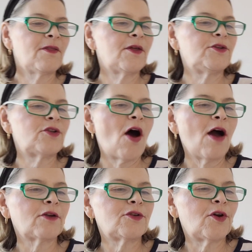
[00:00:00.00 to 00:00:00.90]
the
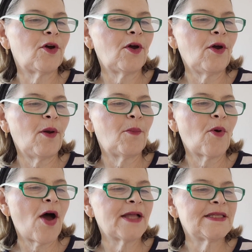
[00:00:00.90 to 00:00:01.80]

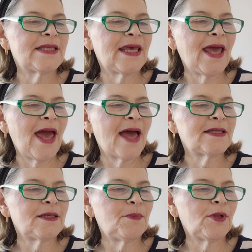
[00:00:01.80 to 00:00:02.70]
D-Bronzi
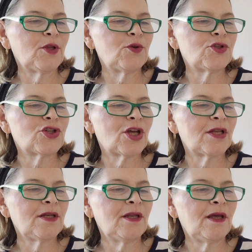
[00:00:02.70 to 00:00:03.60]

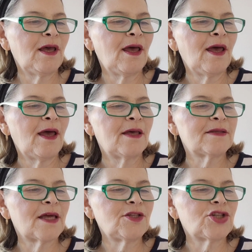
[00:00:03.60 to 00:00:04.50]
Anti-Pollution
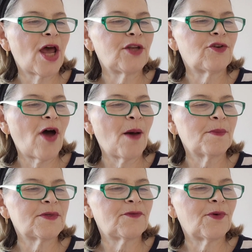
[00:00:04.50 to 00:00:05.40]
sunshine
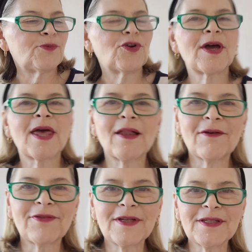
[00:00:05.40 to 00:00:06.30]
drops from Drunk
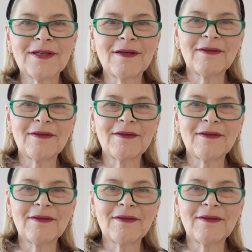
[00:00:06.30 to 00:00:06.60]
Elephant.